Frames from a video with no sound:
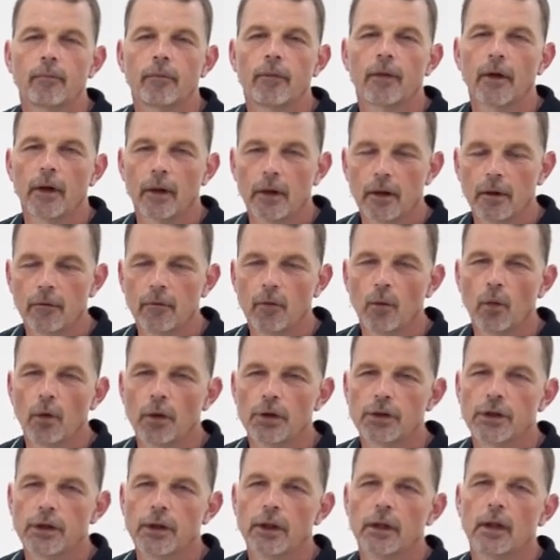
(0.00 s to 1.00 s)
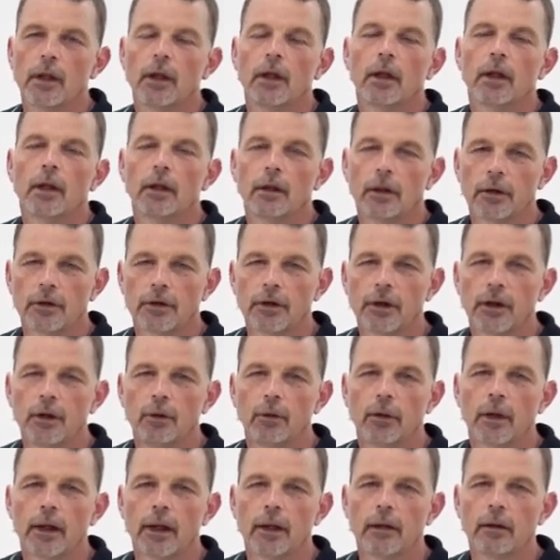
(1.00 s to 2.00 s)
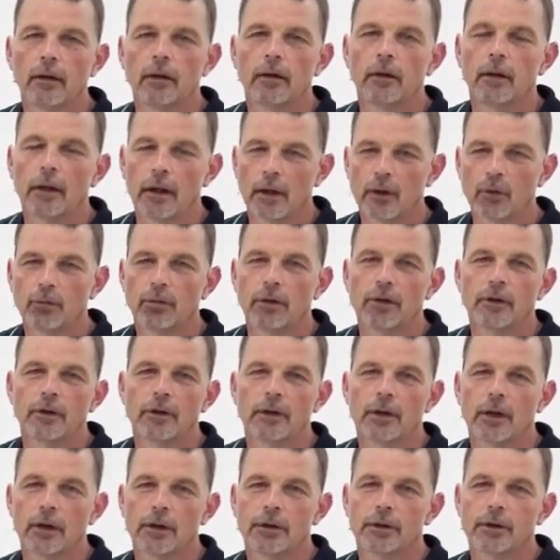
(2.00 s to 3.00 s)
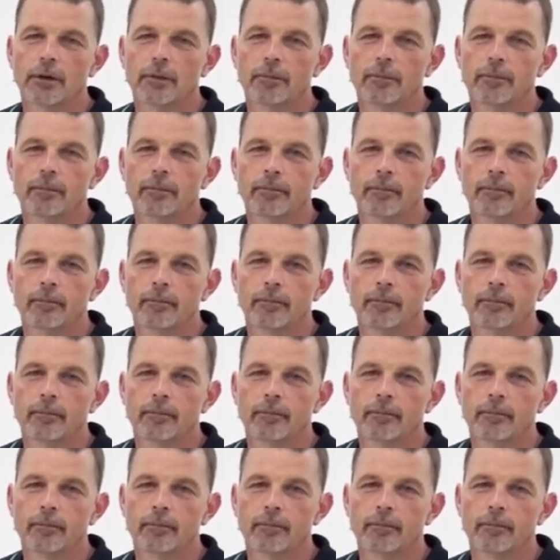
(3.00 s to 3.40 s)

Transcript: Thank you for watching, and I'll see you again on the next presentation.